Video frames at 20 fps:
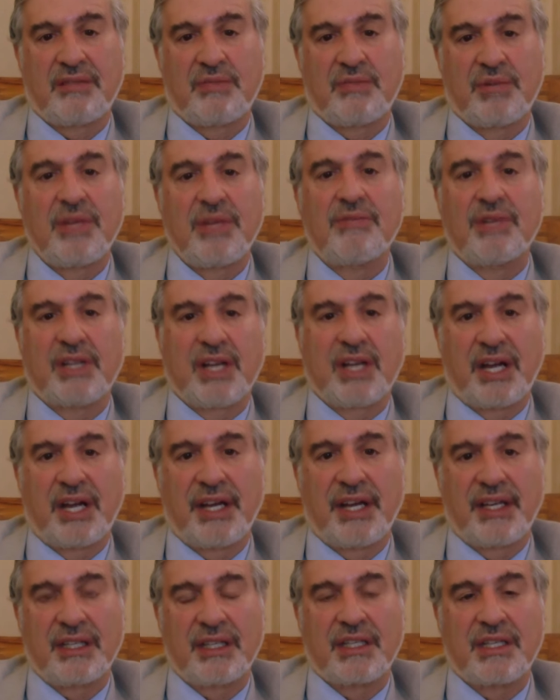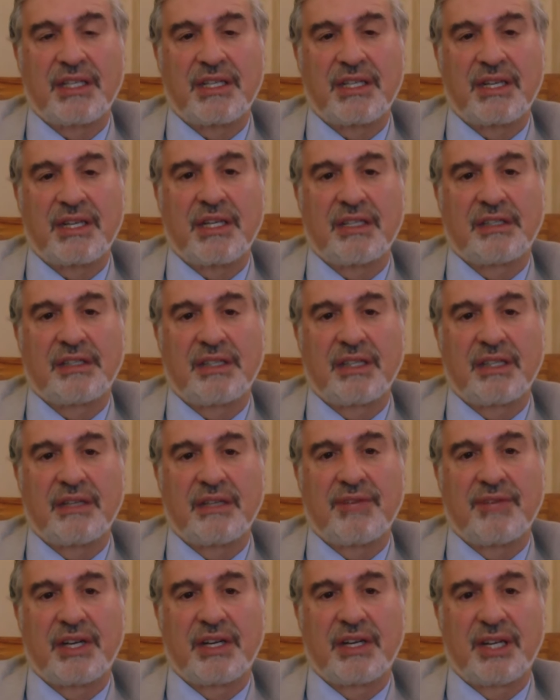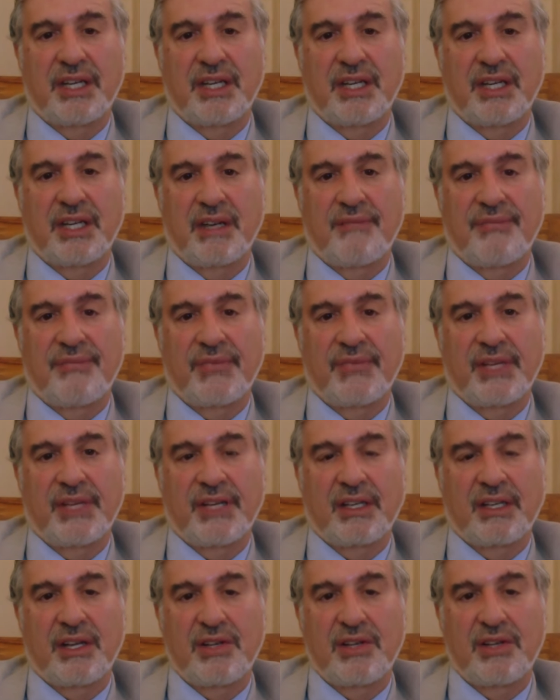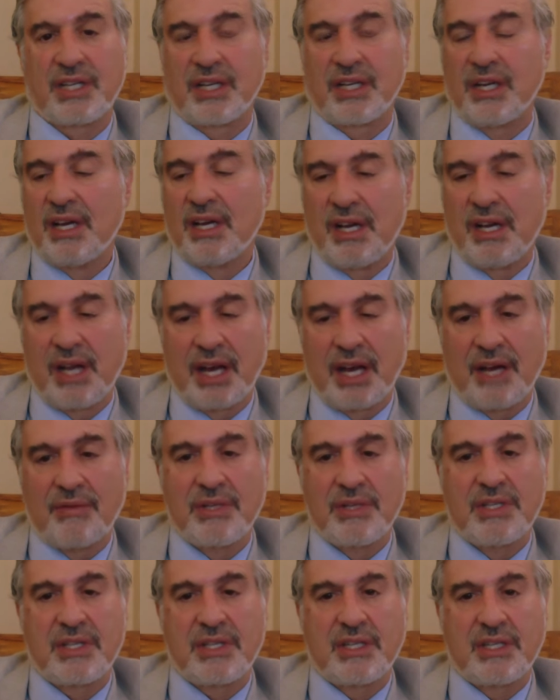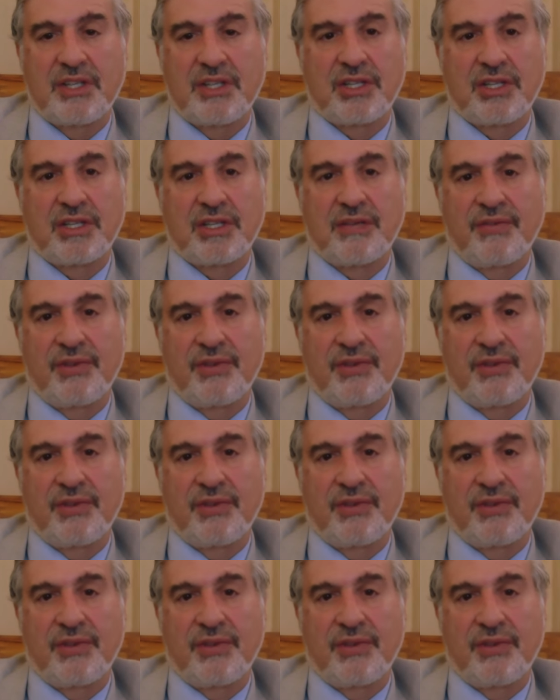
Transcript: we rely and consult very closely. I was just a